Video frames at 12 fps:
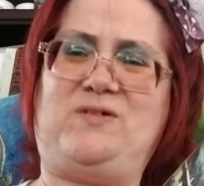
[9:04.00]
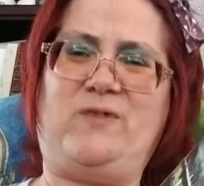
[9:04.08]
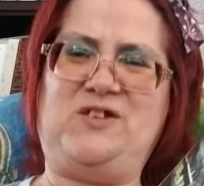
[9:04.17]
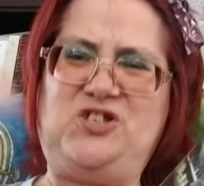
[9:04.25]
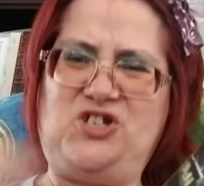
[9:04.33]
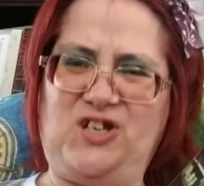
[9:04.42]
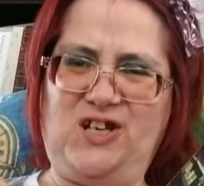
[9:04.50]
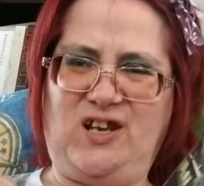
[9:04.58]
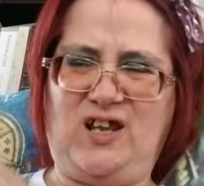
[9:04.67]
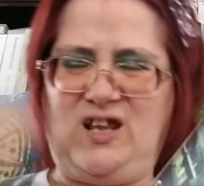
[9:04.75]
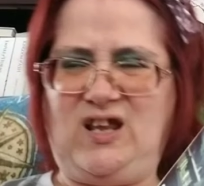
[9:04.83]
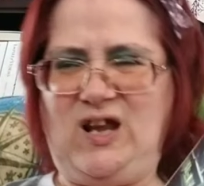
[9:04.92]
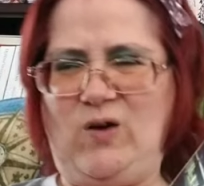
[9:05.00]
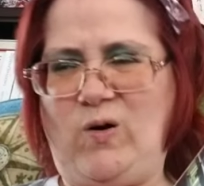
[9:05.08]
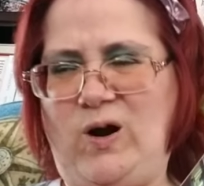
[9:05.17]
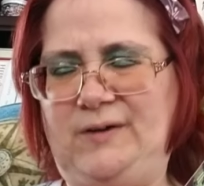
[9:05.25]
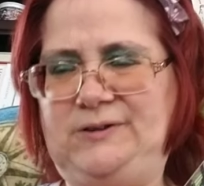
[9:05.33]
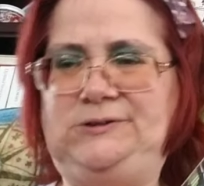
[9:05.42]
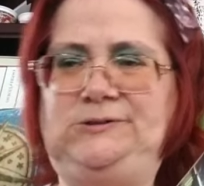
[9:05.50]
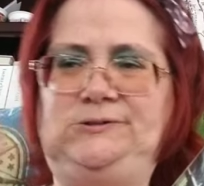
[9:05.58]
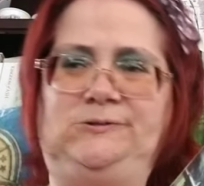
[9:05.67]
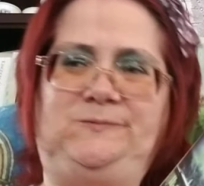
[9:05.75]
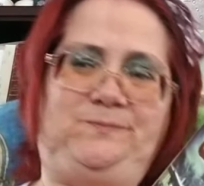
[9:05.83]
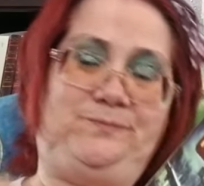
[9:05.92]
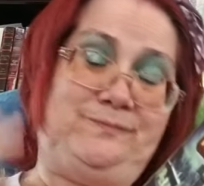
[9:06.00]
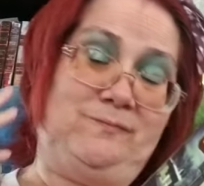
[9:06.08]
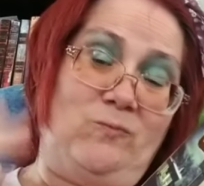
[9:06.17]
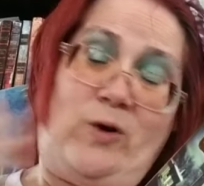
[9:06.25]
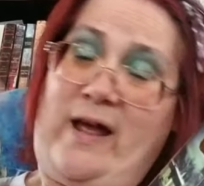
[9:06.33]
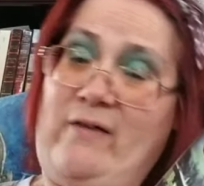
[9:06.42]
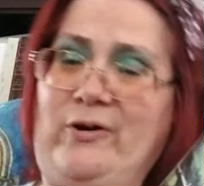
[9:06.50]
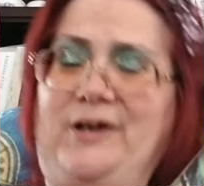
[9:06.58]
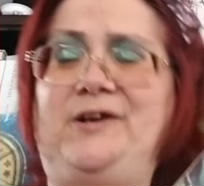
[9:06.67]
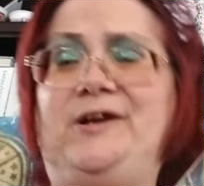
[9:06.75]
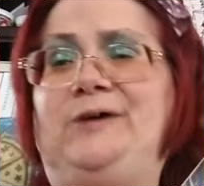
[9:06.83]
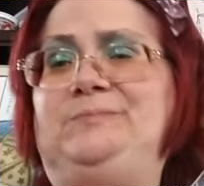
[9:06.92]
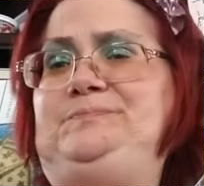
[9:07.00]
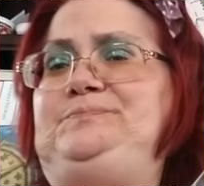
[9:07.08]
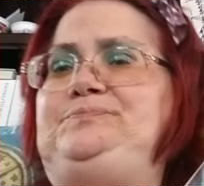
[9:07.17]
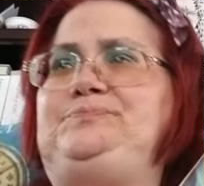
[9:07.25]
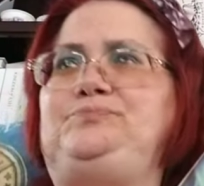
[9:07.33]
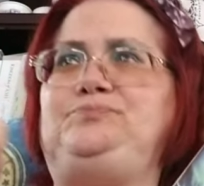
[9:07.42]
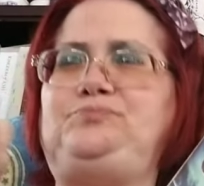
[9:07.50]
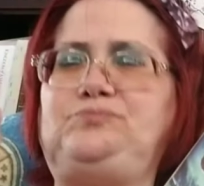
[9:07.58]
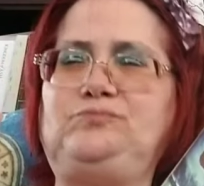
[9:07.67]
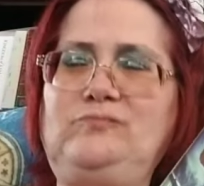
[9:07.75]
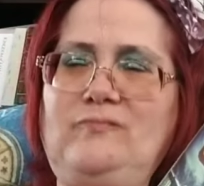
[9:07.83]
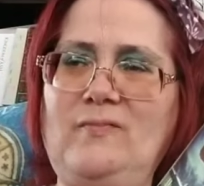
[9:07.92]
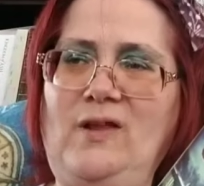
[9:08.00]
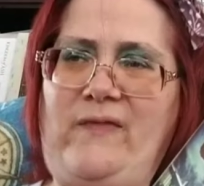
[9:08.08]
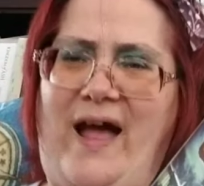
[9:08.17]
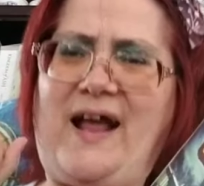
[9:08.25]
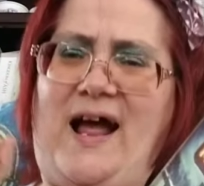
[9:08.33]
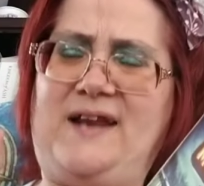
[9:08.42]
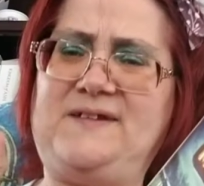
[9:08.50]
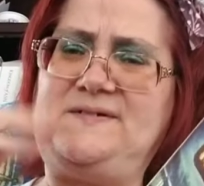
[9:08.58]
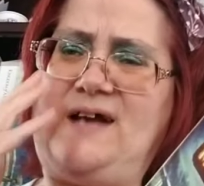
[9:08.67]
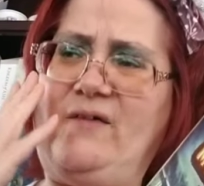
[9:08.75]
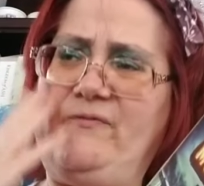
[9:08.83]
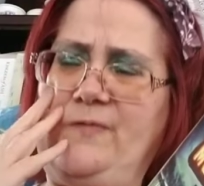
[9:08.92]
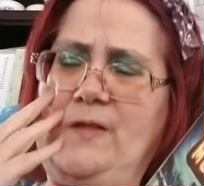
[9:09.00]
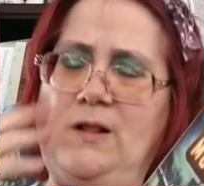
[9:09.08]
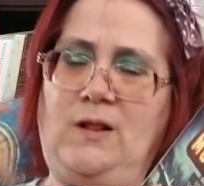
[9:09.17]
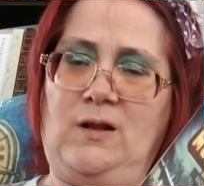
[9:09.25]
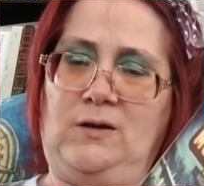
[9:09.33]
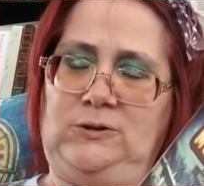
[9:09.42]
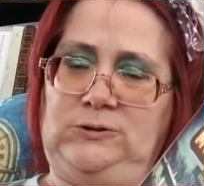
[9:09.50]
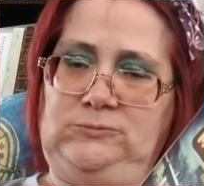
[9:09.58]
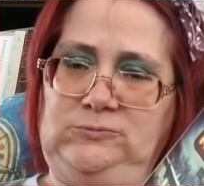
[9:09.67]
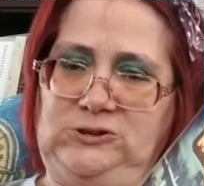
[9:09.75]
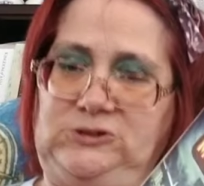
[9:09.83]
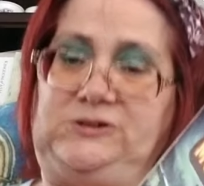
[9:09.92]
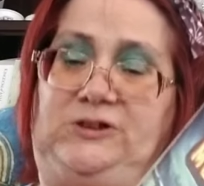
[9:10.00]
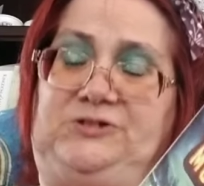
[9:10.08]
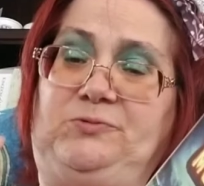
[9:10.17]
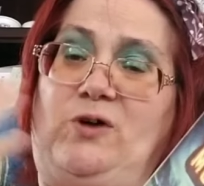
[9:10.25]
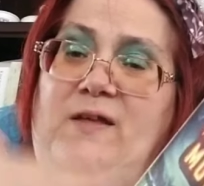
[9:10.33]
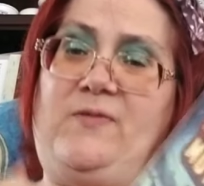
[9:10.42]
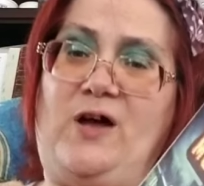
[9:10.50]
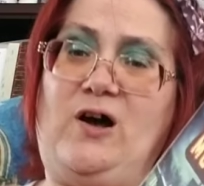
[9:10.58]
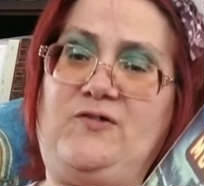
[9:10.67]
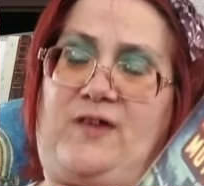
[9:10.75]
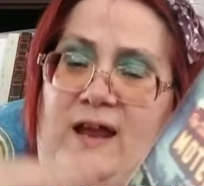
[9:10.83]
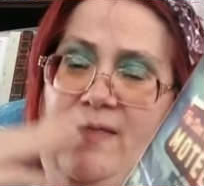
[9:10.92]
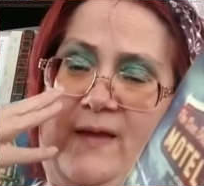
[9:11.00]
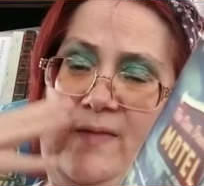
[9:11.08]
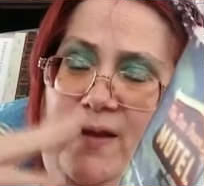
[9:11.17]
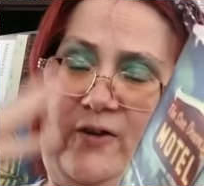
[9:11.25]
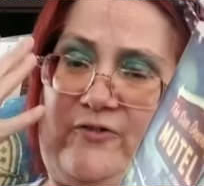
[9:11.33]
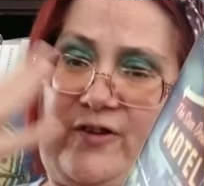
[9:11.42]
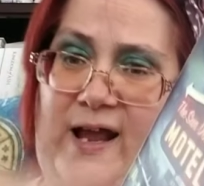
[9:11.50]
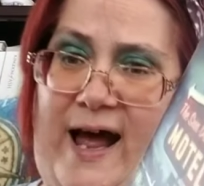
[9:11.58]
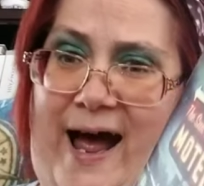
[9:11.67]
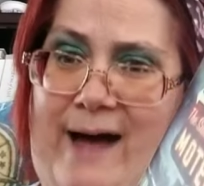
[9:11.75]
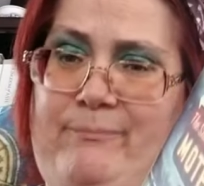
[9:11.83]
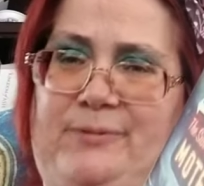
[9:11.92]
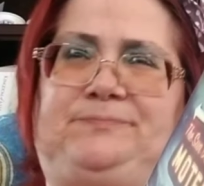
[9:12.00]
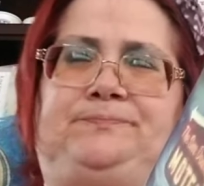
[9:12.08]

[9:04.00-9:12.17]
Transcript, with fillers: somebody's cheating or whatever you know that kind of stuff well there's one of those and then there's a cop